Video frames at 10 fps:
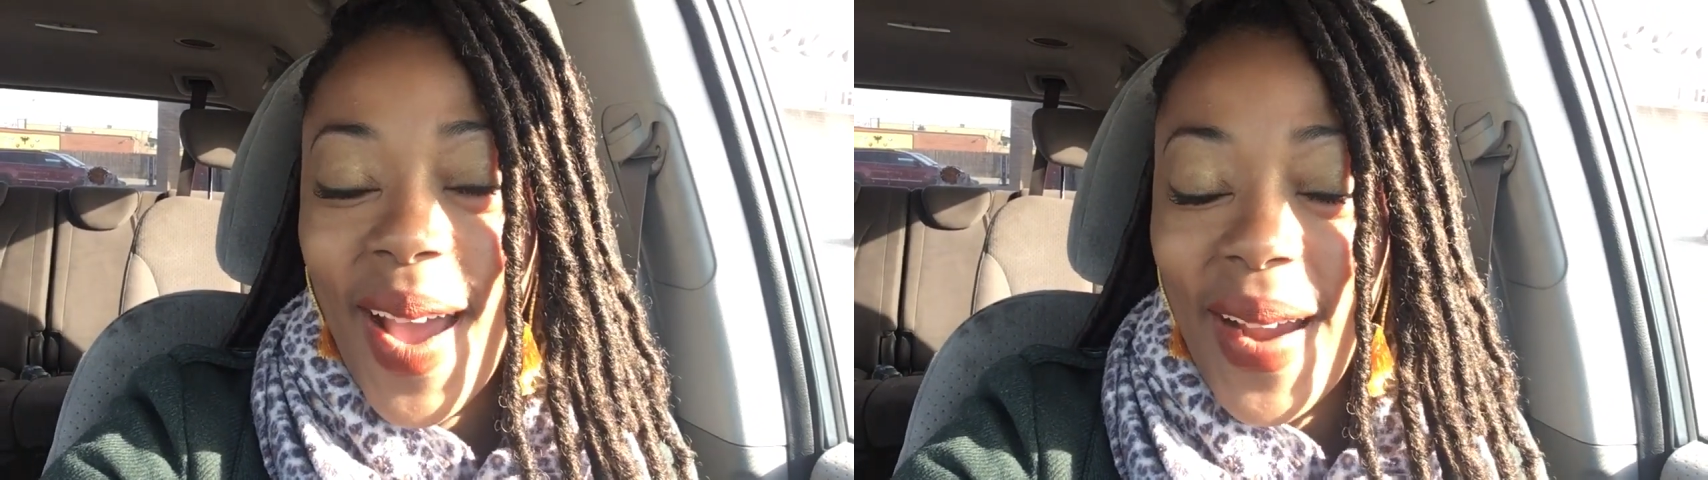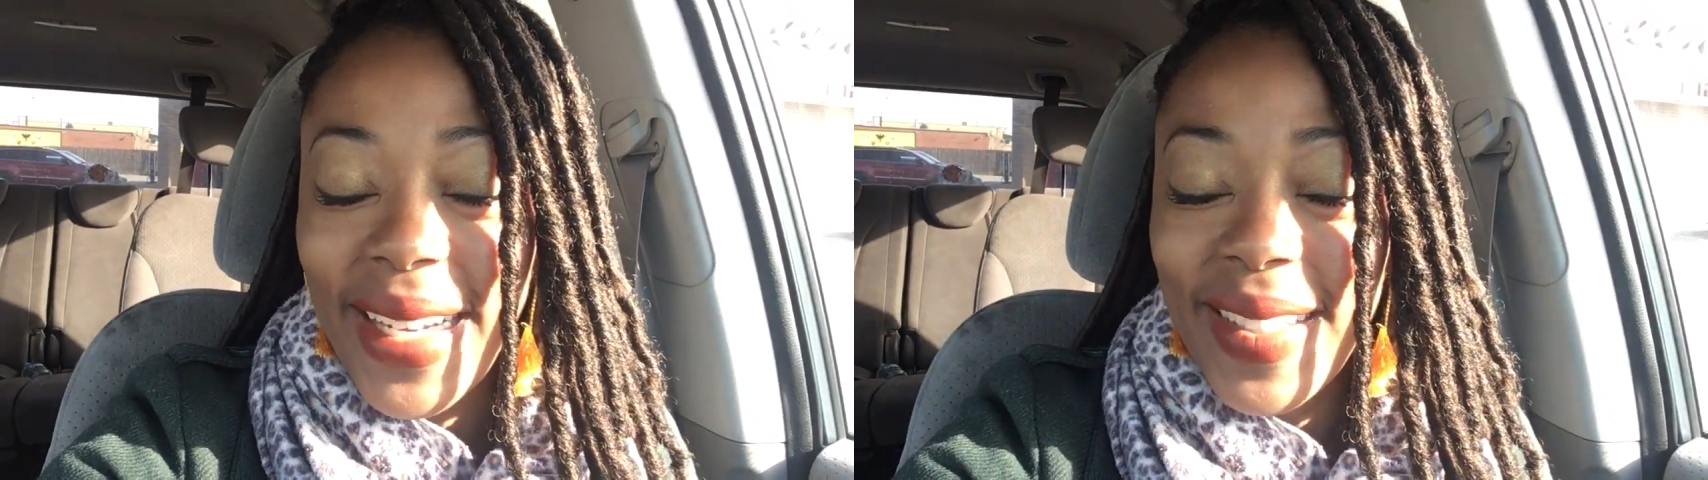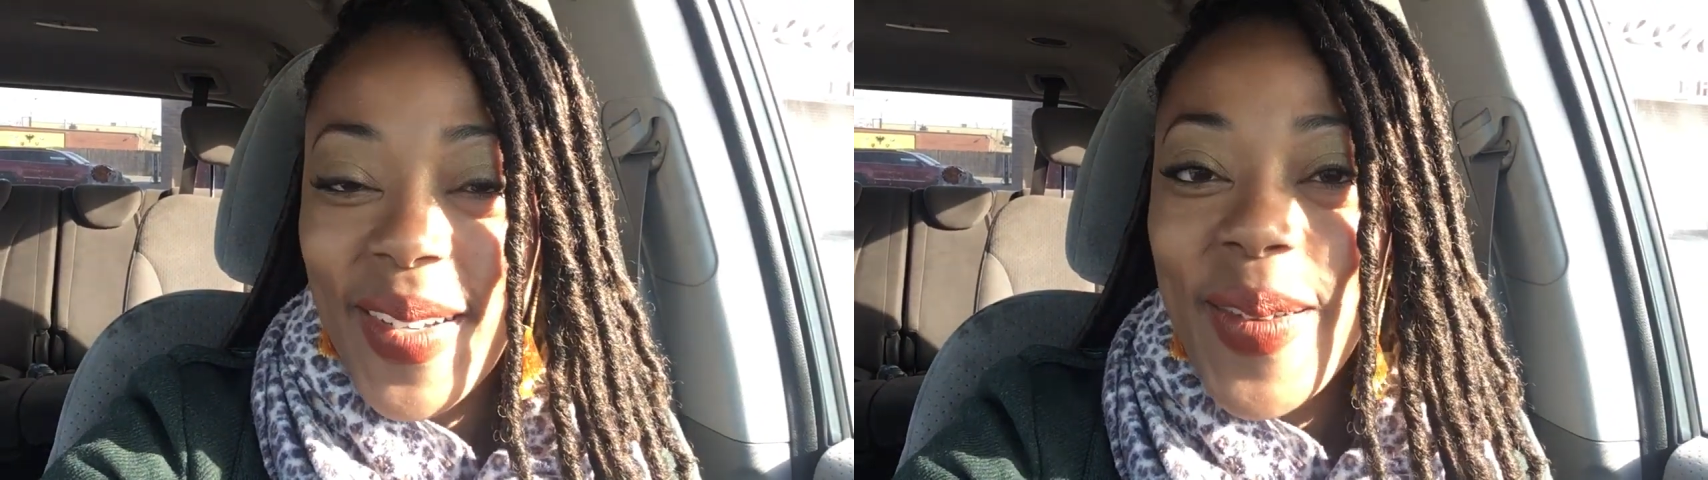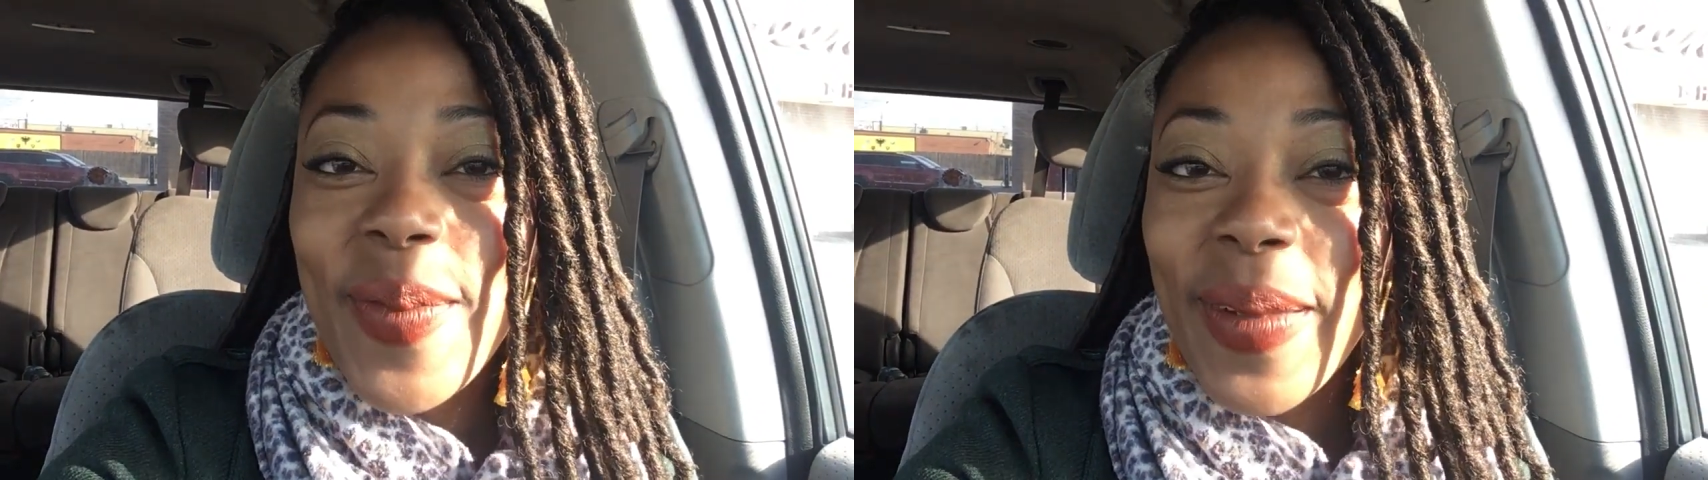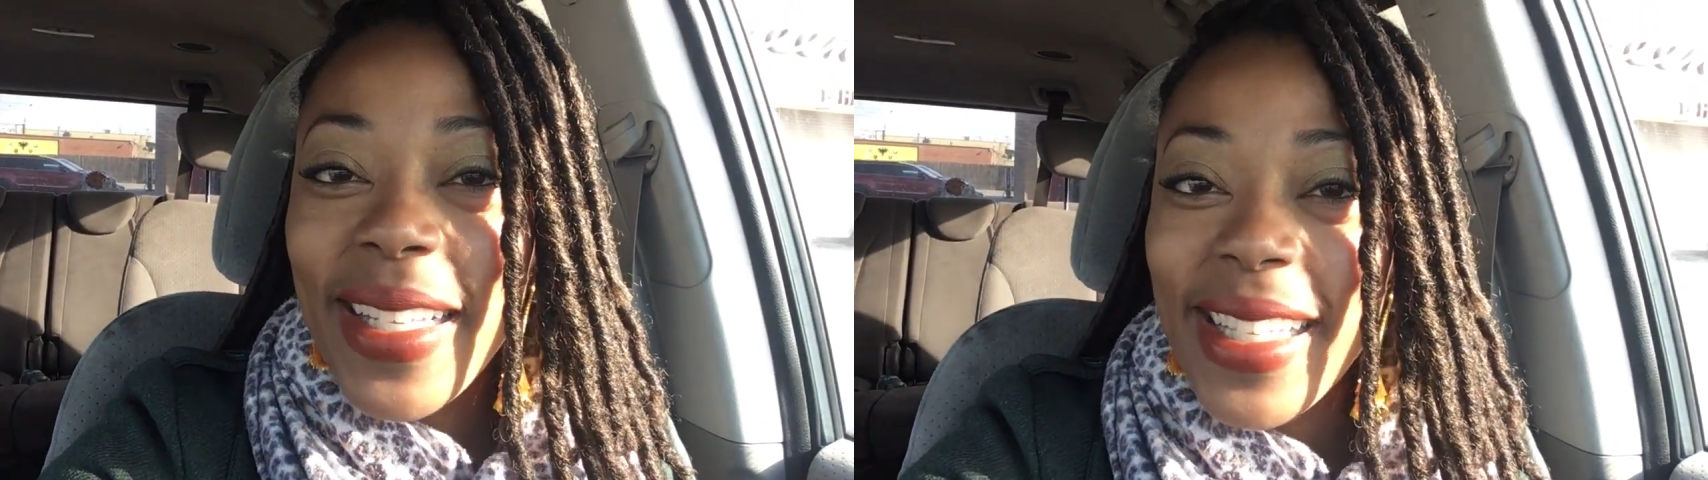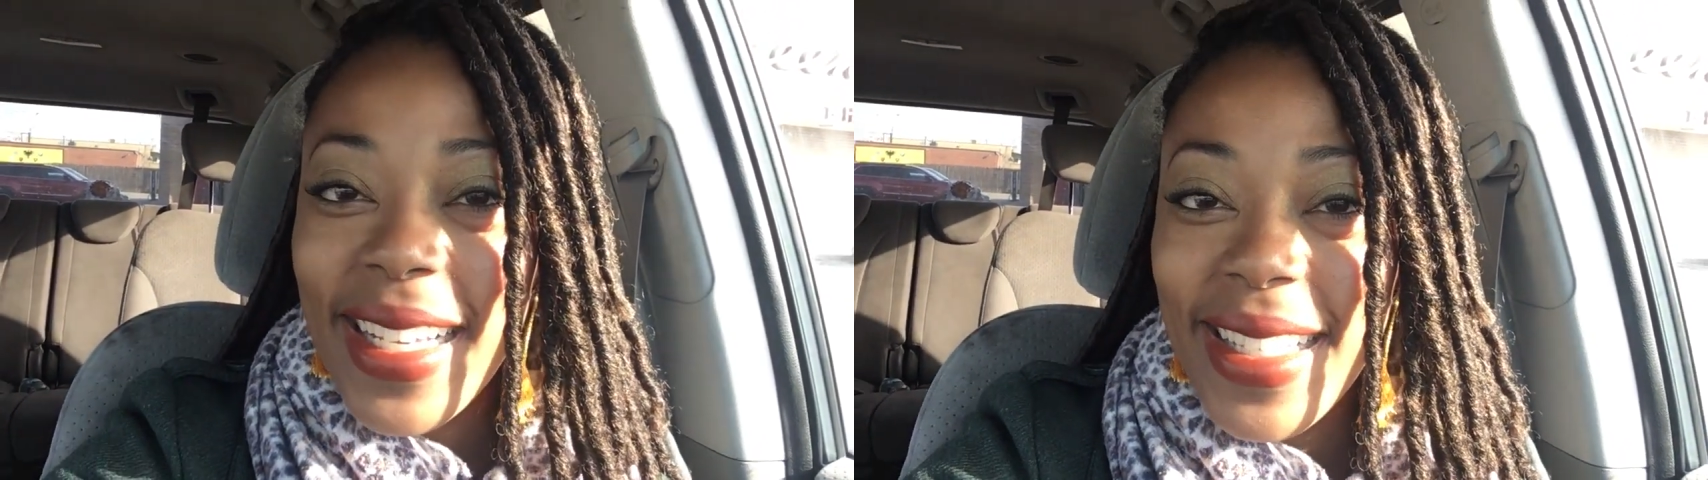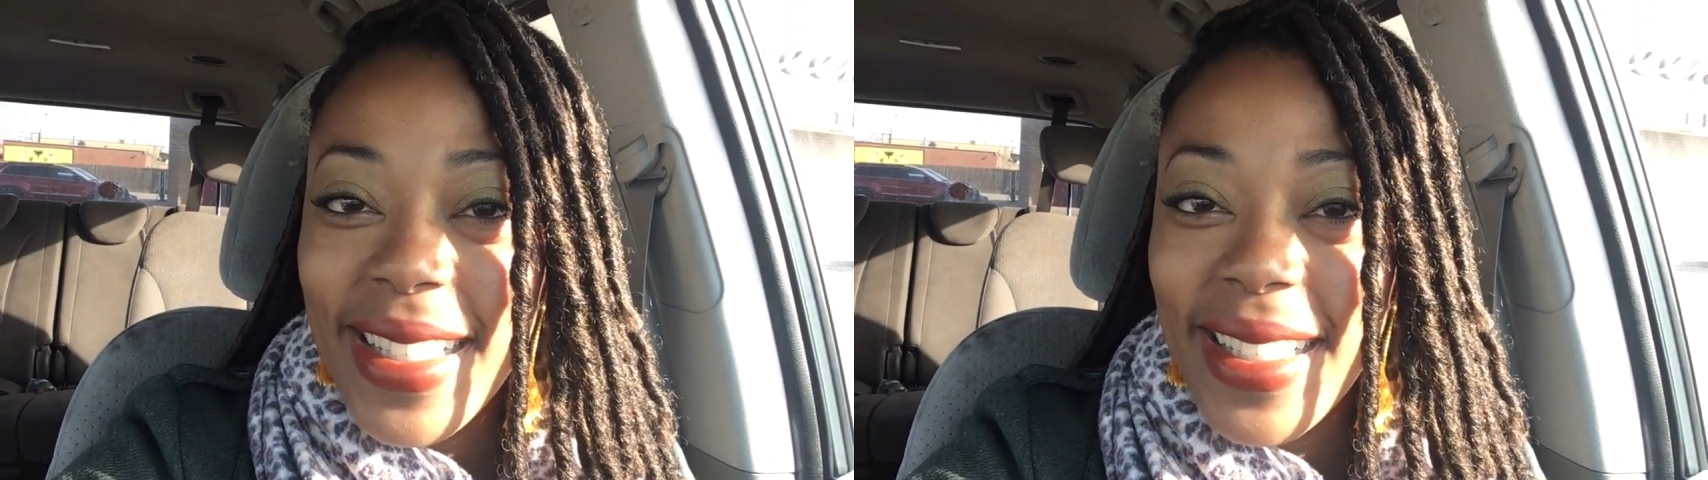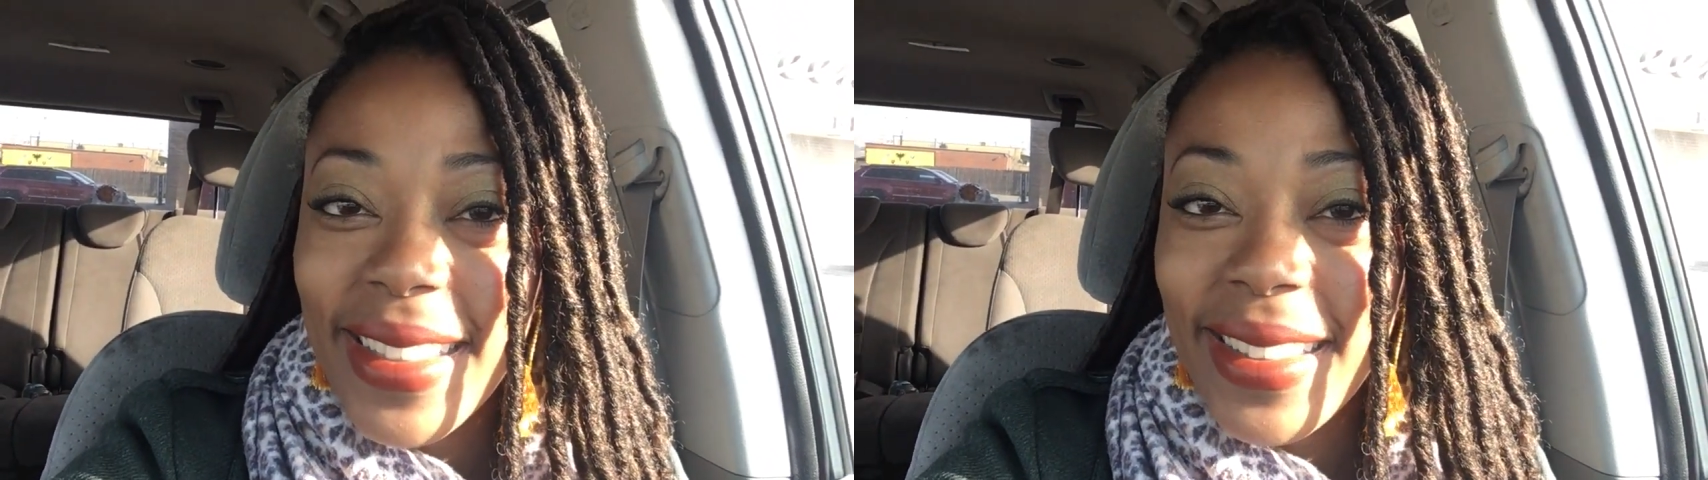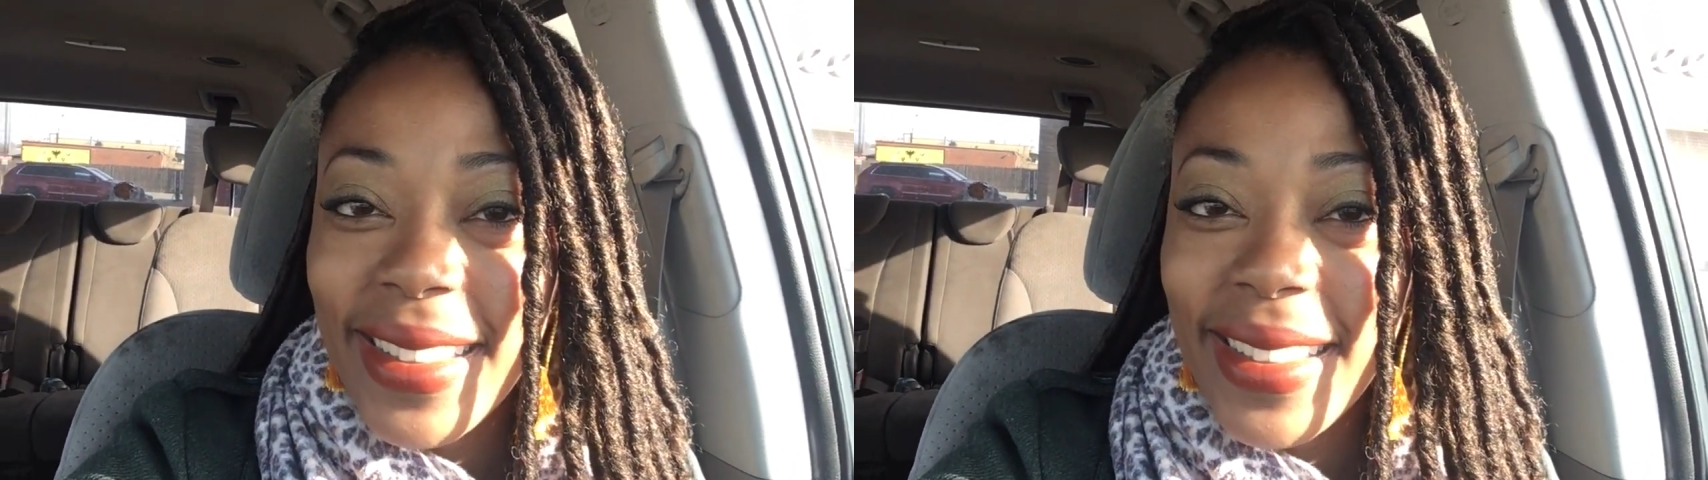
All right. Blessings.